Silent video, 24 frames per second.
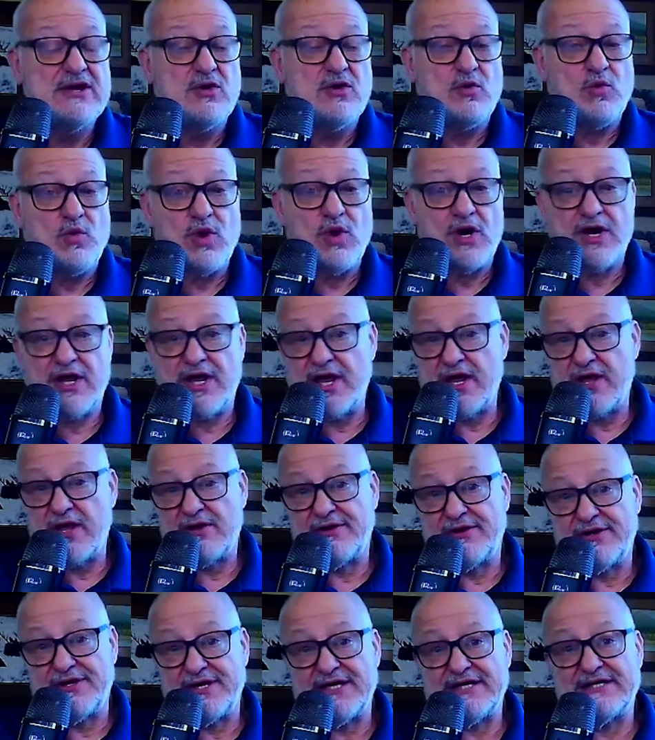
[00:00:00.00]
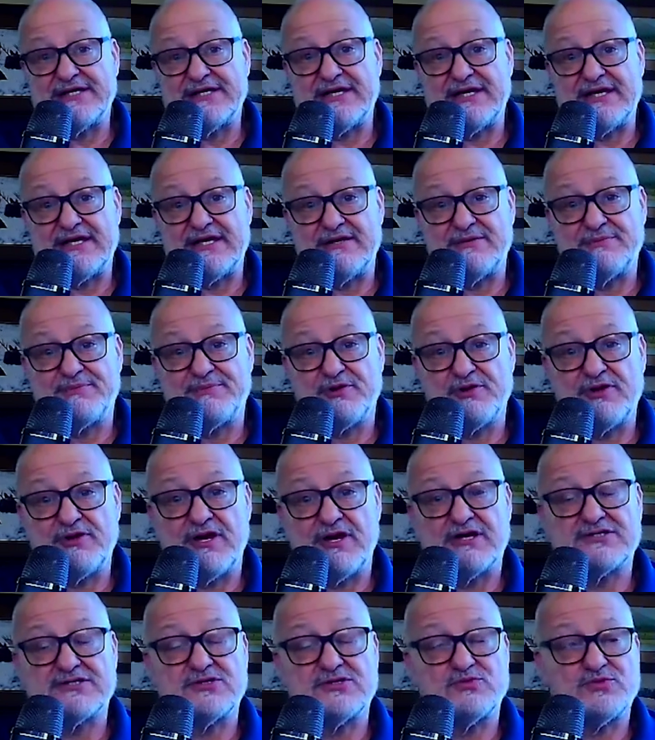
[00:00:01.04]
working on it in
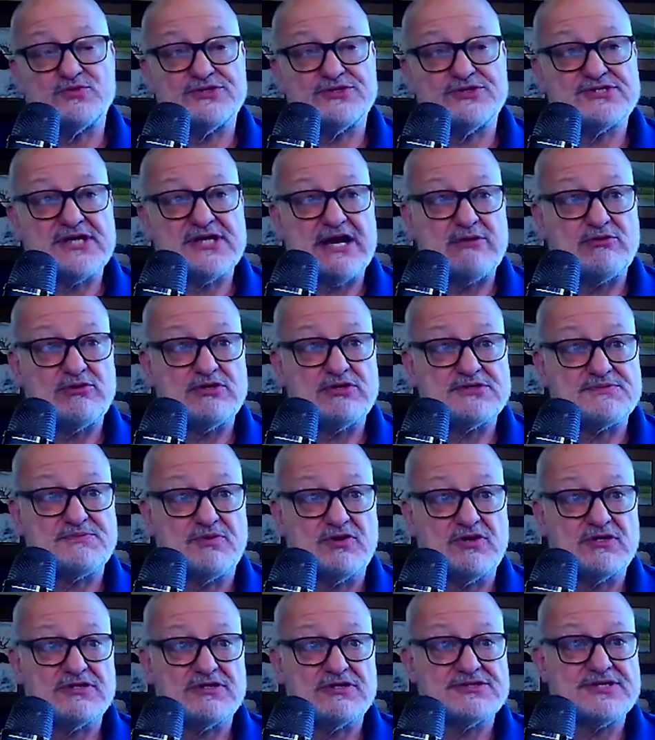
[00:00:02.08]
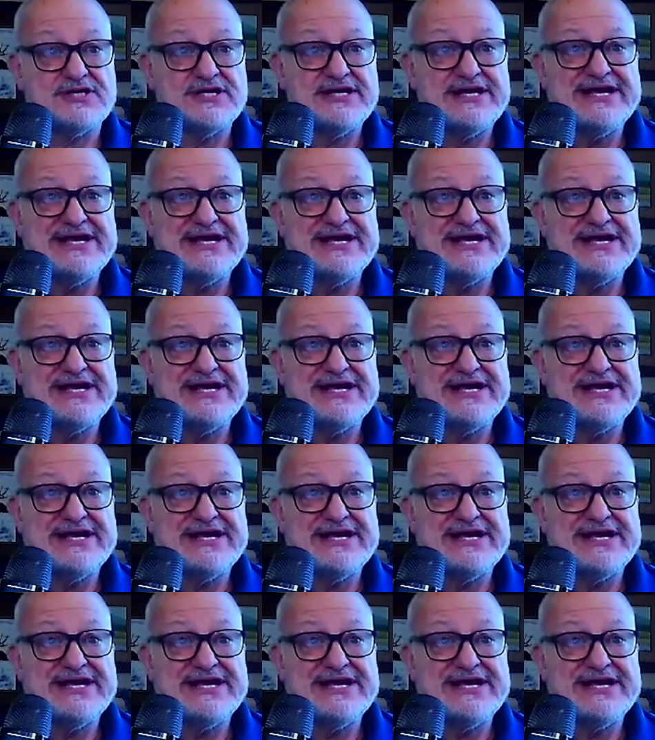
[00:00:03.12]
production with Cyrus Brooks.